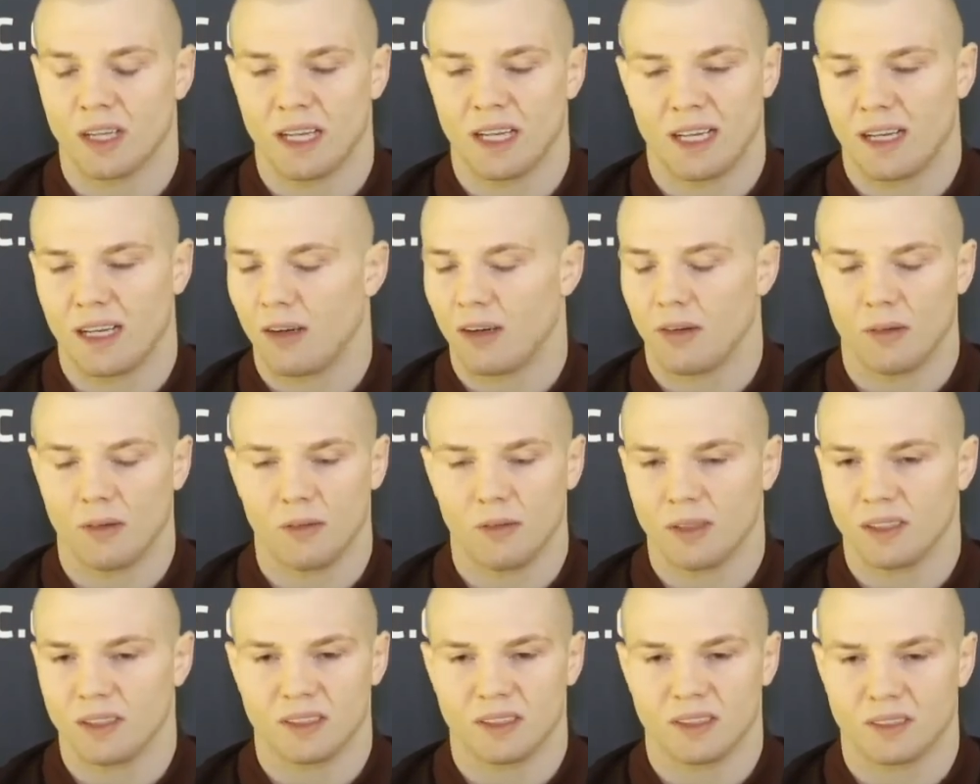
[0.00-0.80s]
Like, I
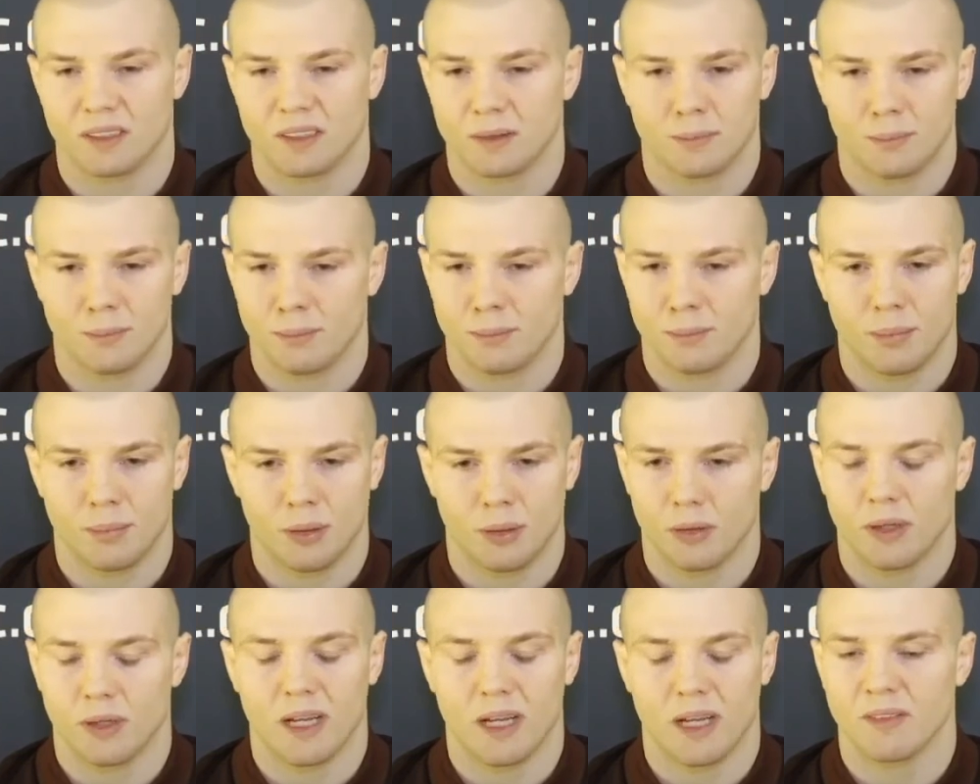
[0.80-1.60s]
always
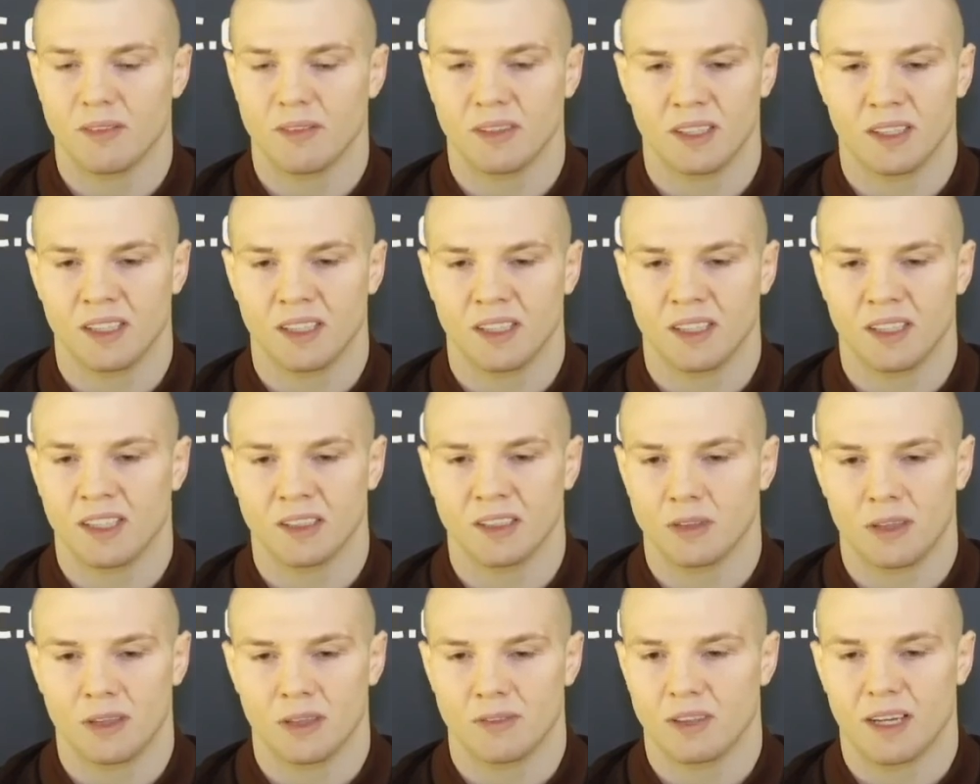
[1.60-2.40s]
put everything
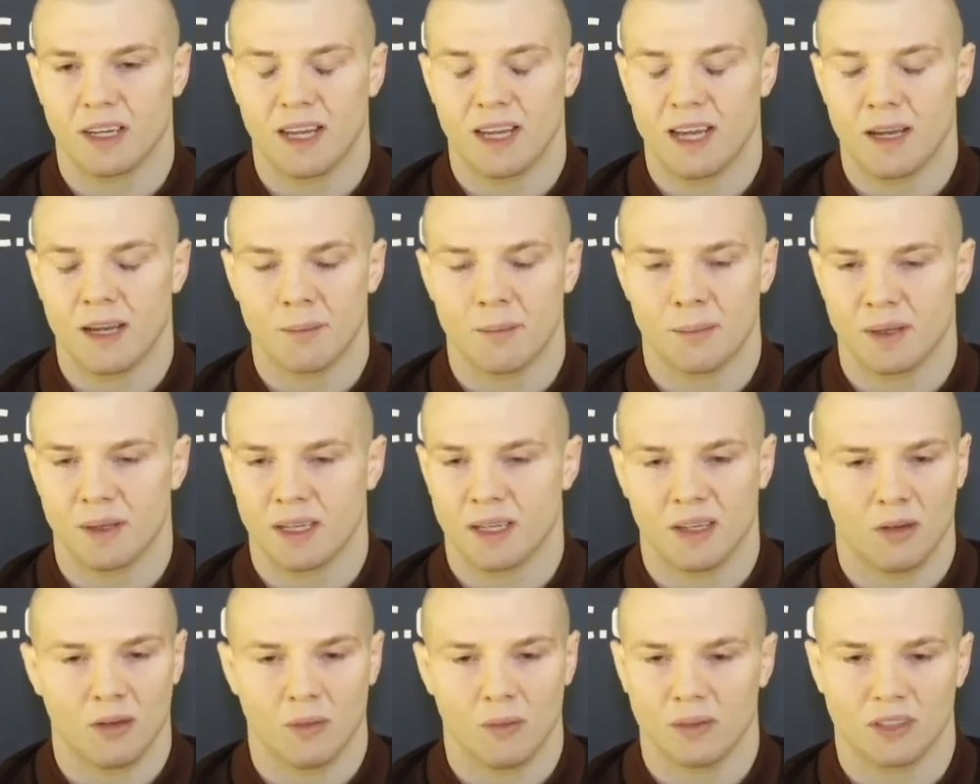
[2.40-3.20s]
into every camp, and
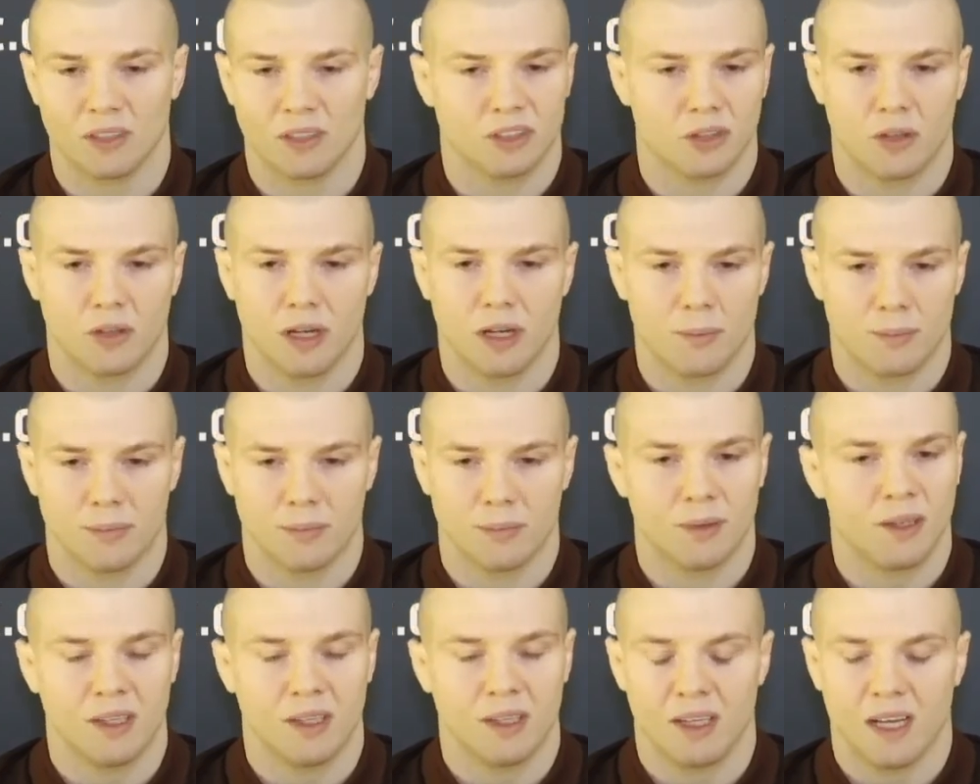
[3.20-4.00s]
I always show up
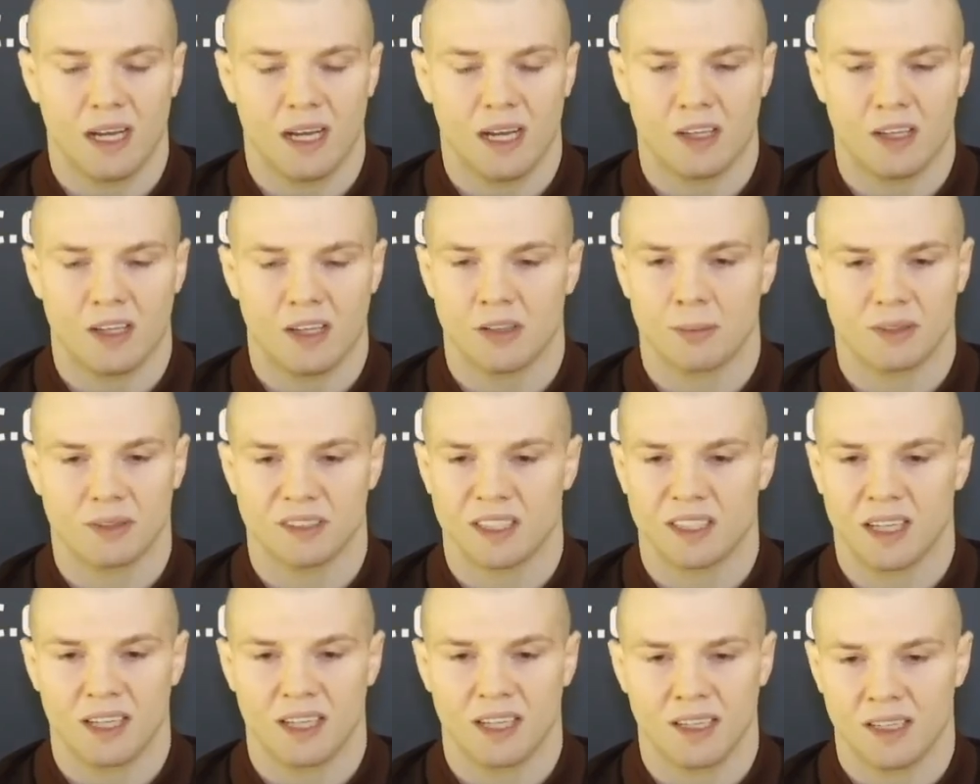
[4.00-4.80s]

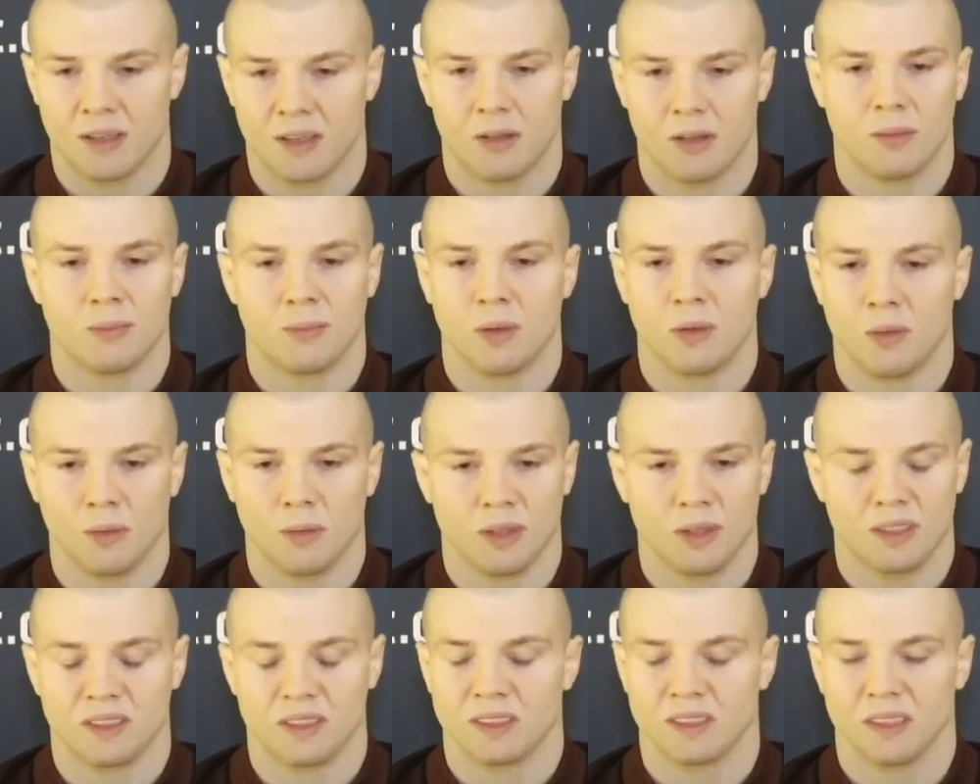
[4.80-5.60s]
100%. I'm
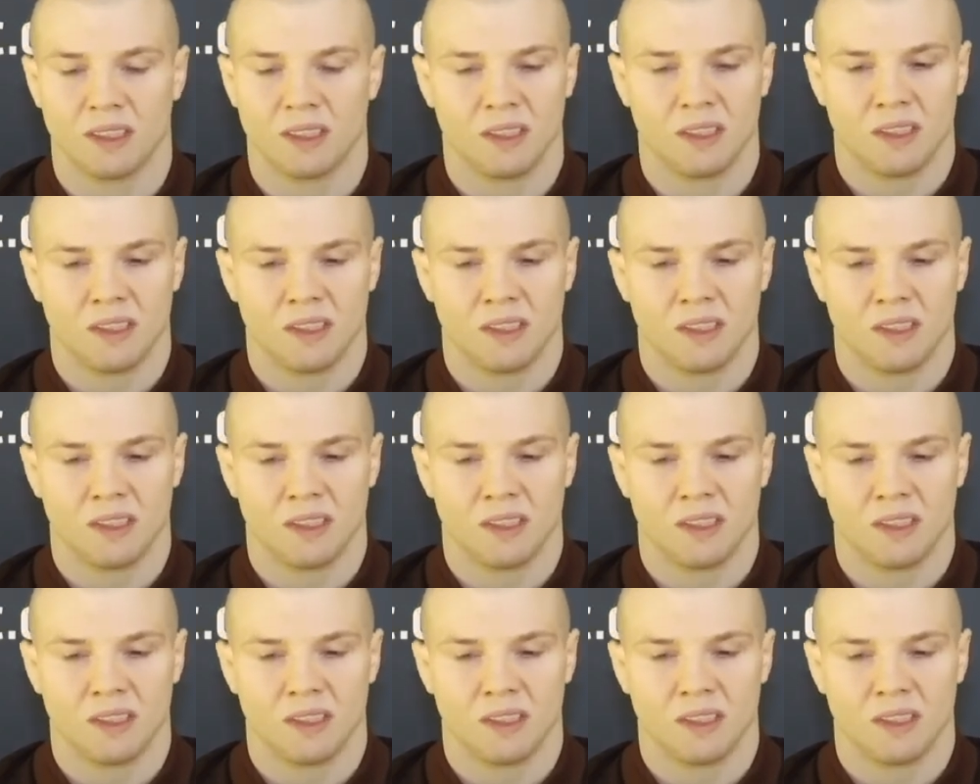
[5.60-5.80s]
always